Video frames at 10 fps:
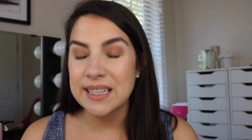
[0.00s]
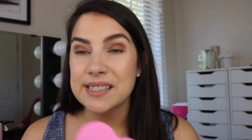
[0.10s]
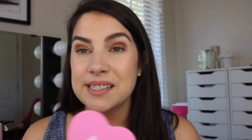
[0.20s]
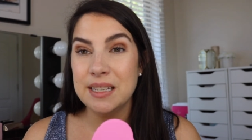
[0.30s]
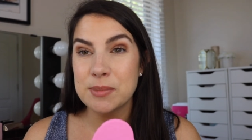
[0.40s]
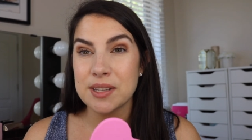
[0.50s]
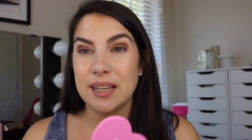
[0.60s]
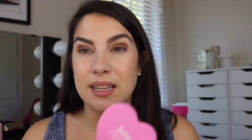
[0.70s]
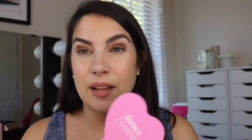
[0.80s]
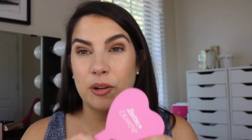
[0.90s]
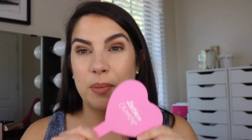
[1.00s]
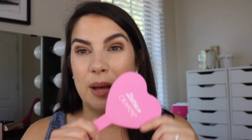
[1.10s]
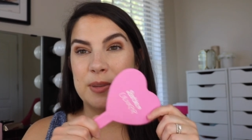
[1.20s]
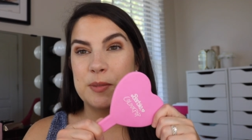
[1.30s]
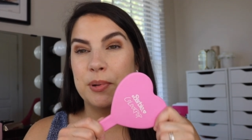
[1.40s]
It seems like
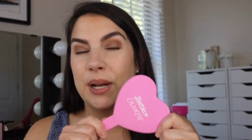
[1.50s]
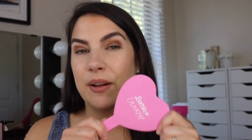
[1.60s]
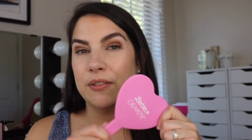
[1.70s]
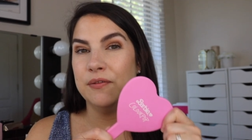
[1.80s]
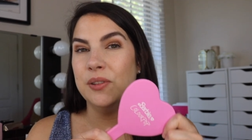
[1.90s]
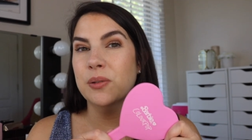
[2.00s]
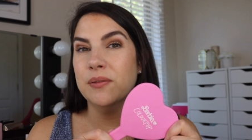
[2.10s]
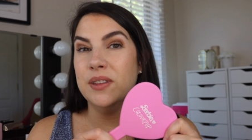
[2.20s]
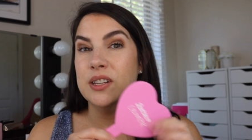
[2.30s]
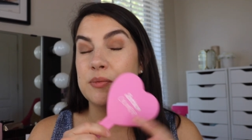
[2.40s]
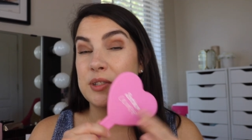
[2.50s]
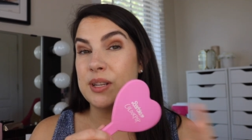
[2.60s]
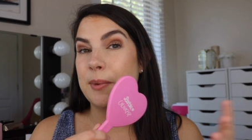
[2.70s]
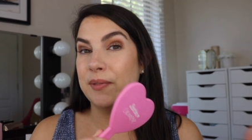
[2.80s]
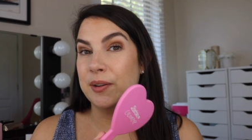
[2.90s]
ColourPop has put out a few of these with
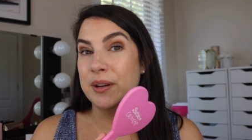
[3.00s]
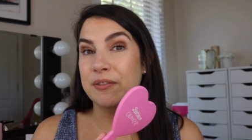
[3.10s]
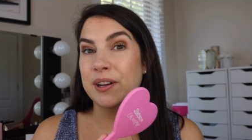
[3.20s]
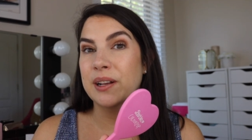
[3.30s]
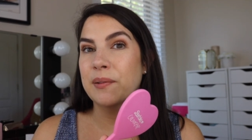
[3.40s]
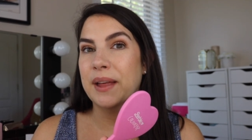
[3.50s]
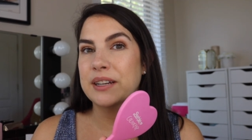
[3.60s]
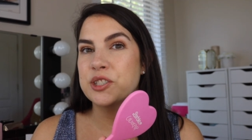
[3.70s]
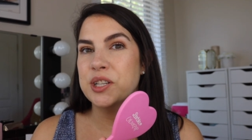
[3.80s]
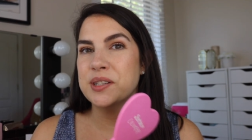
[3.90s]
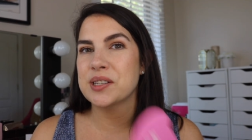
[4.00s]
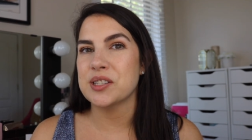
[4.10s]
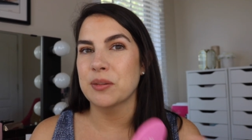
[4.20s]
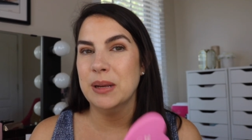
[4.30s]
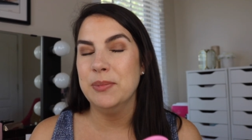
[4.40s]
some of their different collections,
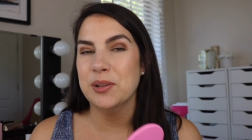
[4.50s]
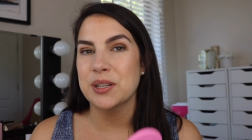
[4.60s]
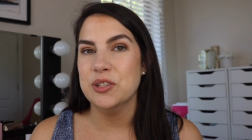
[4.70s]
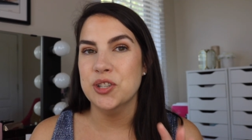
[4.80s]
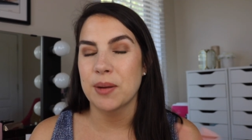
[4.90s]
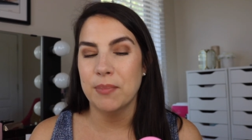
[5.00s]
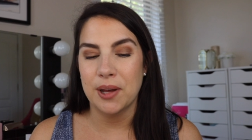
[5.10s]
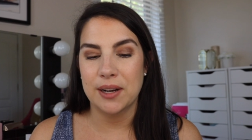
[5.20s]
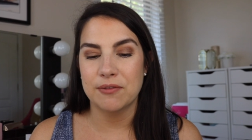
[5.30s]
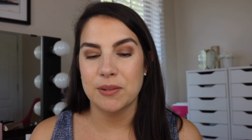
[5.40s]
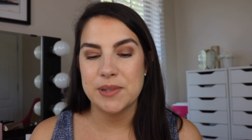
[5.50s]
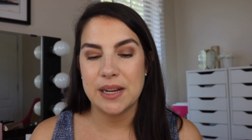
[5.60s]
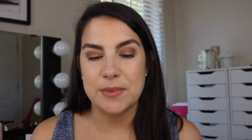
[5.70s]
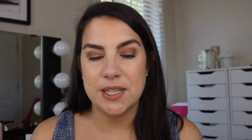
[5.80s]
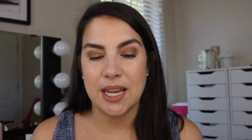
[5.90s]
so maybe you can jump on it from
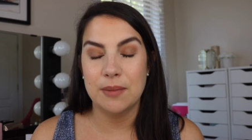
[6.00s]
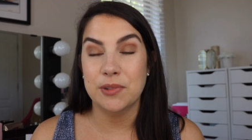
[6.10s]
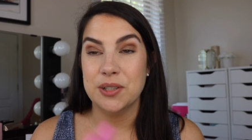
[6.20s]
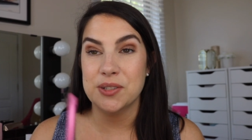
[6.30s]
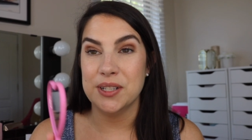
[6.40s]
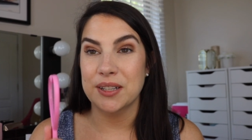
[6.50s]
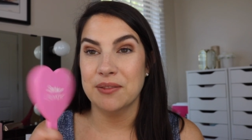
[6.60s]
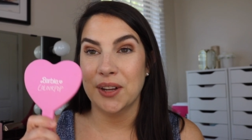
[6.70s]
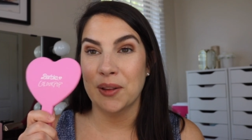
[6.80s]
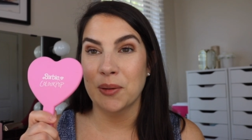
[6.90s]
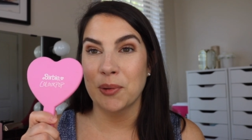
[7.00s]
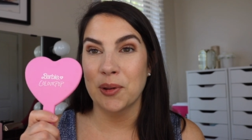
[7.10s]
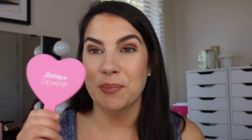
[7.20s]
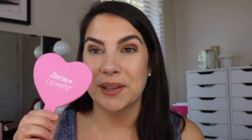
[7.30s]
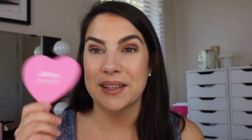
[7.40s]
time to time when you see it
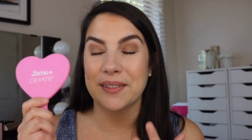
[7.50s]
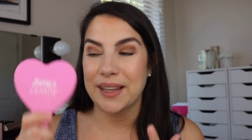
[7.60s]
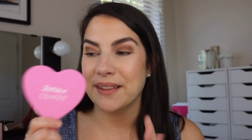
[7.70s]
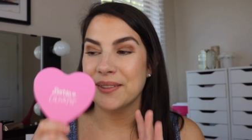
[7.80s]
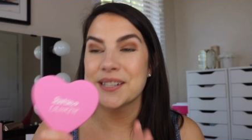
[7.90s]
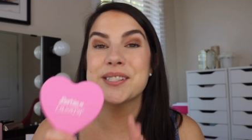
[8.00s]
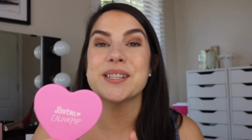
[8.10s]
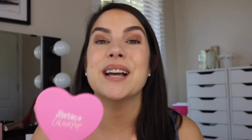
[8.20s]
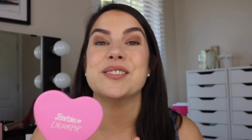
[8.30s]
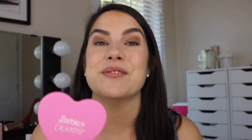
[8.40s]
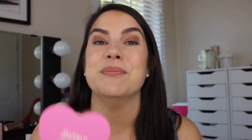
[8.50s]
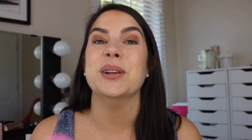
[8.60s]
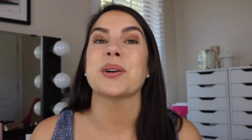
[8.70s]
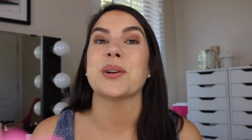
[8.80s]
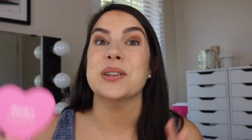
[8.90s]
available, but like this size of
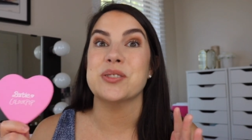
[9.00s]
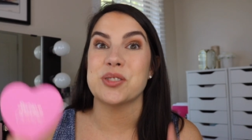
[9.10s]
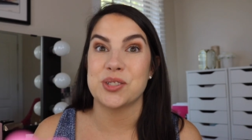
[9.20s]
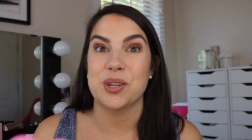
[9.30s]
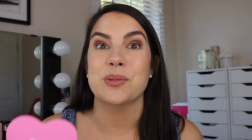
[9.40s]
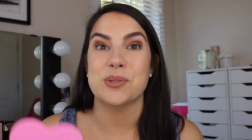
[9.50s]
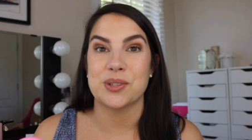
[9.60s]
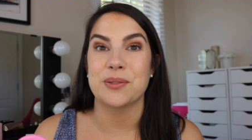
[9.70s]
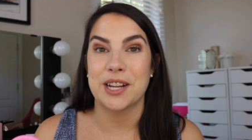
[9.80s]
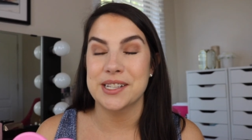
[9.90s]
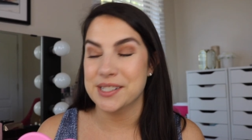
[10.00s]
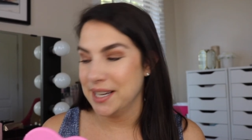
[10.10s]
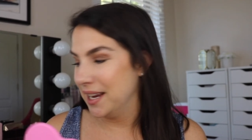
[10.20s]
mirror is so, so nice to